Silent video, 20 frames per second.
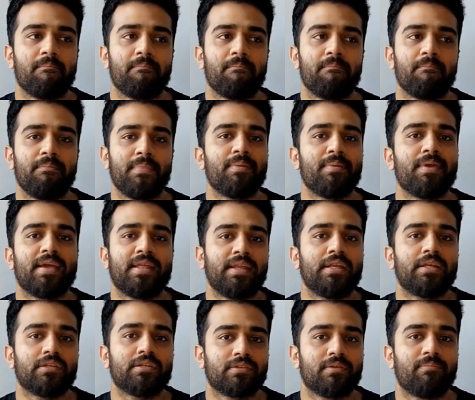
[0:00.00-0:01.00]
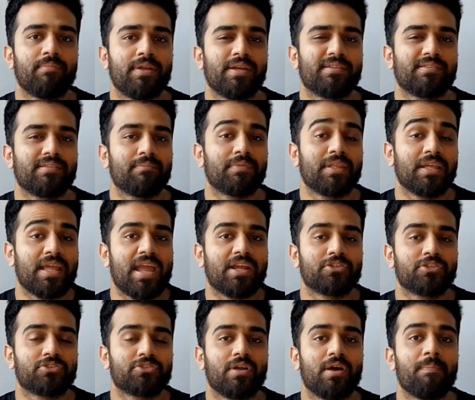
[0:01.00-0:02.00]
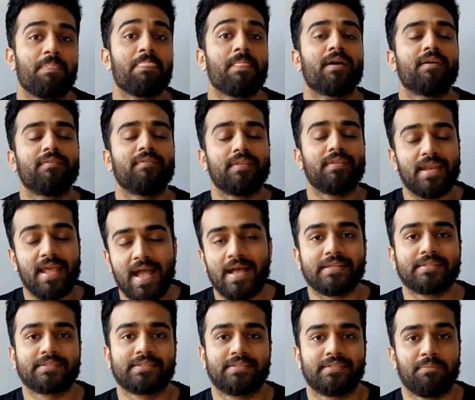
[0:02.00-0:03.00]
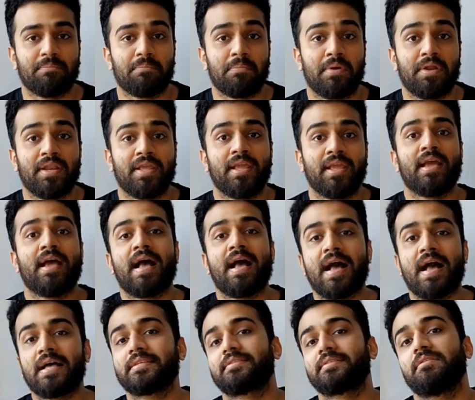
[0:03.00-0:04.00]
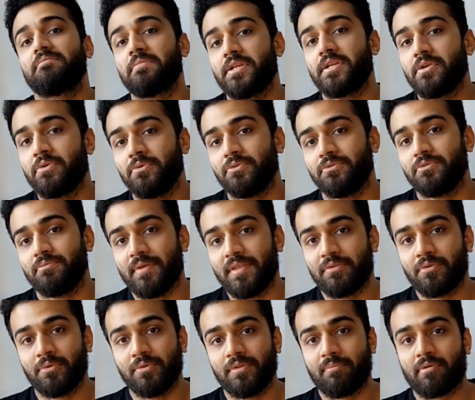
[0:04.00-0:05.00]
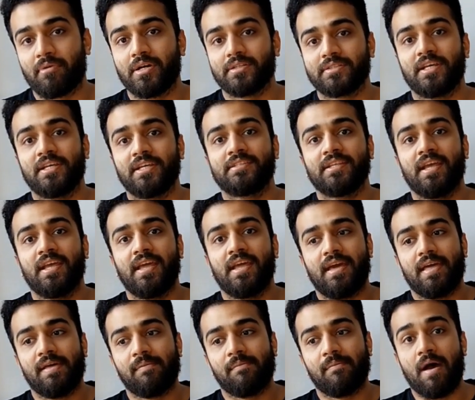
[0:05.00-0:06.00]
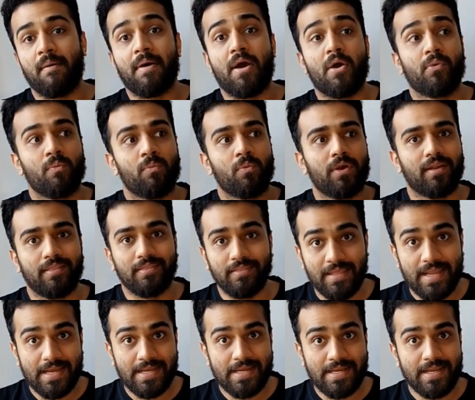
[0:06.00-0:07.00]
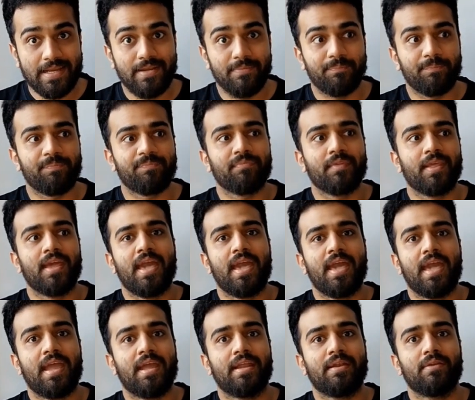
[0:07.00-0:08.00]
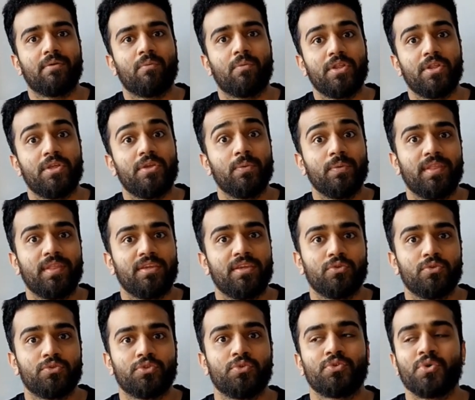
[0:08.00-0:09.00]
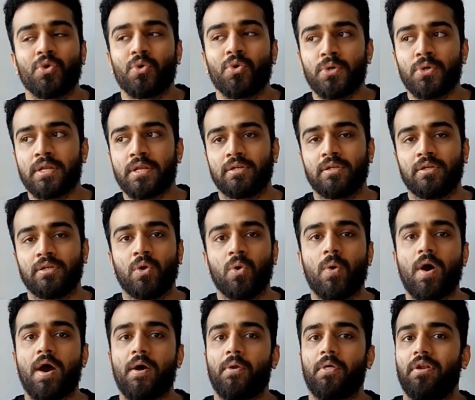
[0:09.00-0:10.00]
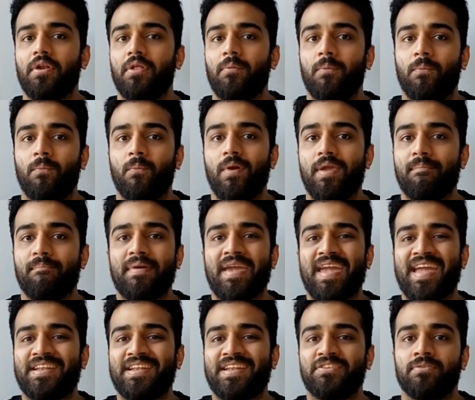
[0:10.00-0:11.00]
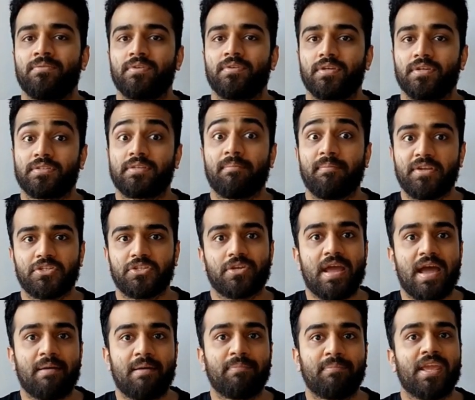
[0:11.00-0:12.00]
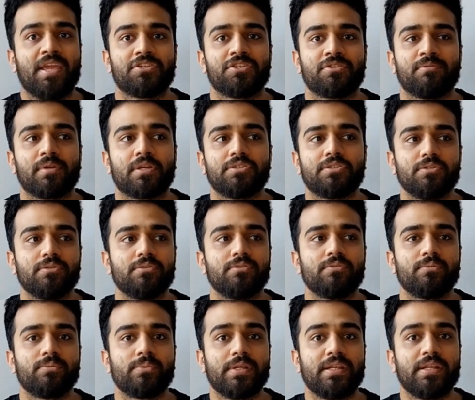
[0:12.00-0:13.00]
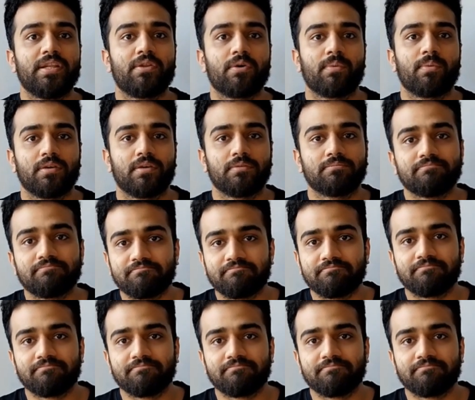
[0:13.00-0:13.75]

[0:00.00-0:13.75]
maybe I need to submit something extra, then ask somebody. Ask somebody who's been through the process about what they did and what do you think you should do. Don't go out on a whim and submit your application because you really don't want to